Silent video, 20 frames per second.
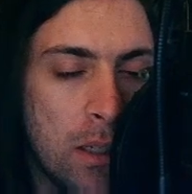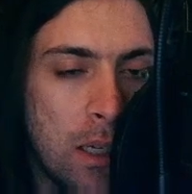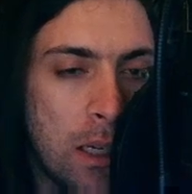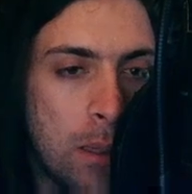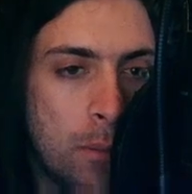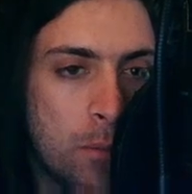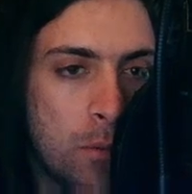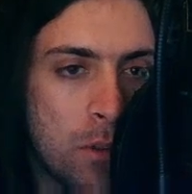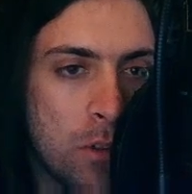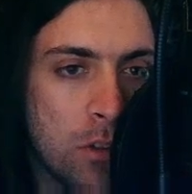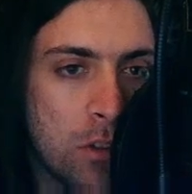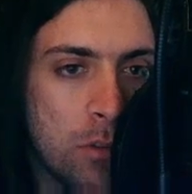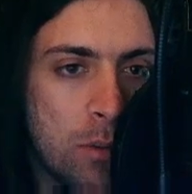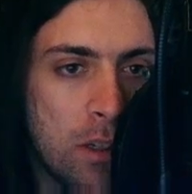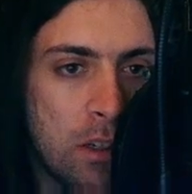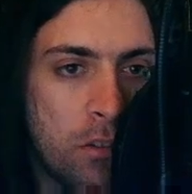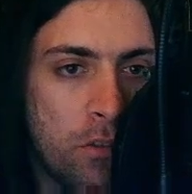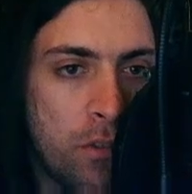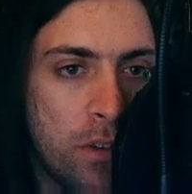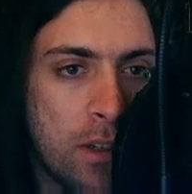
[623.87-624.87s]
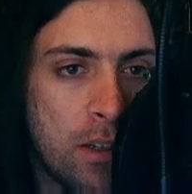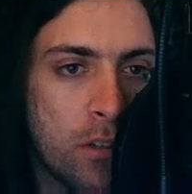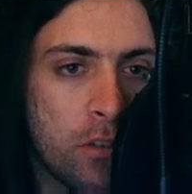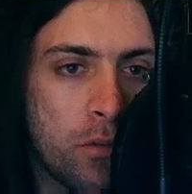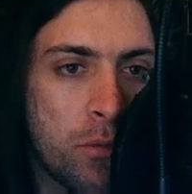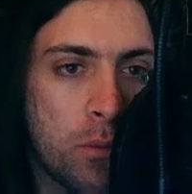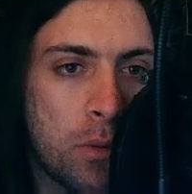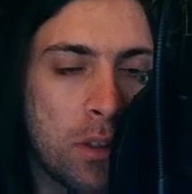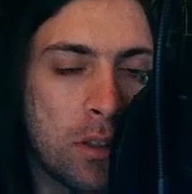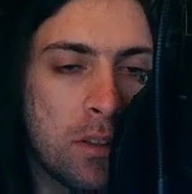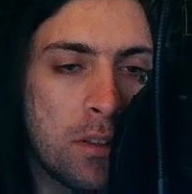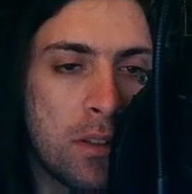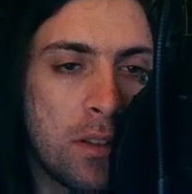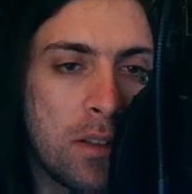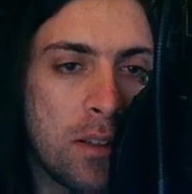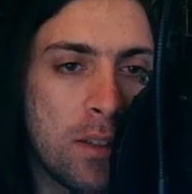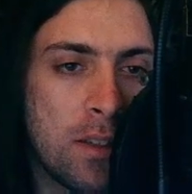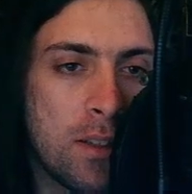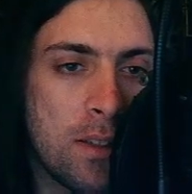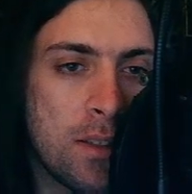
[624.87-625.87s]
I'm not quite a fan of what
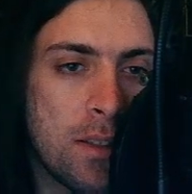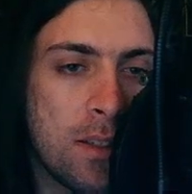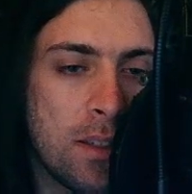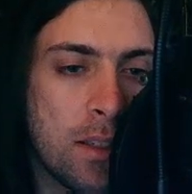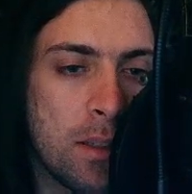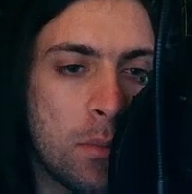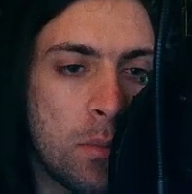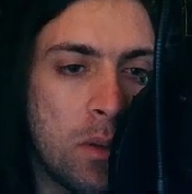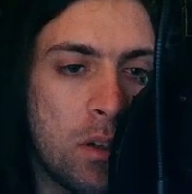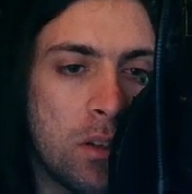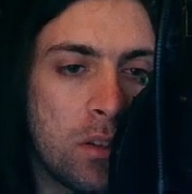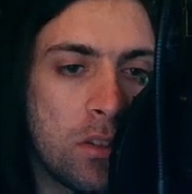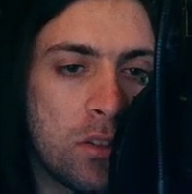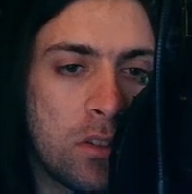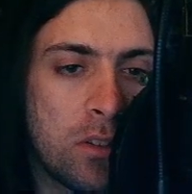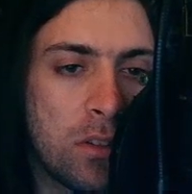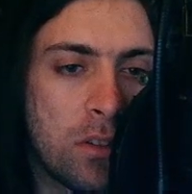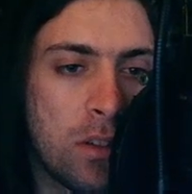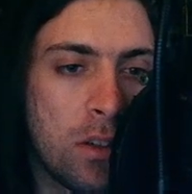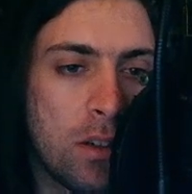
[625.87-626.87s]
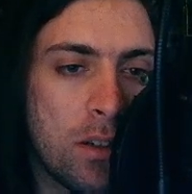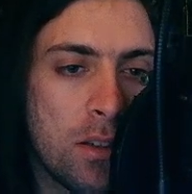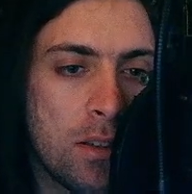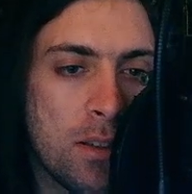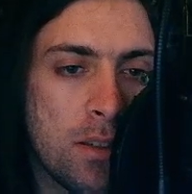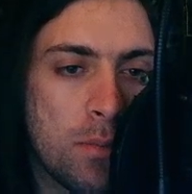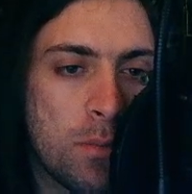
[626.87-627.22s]
the sync amount does,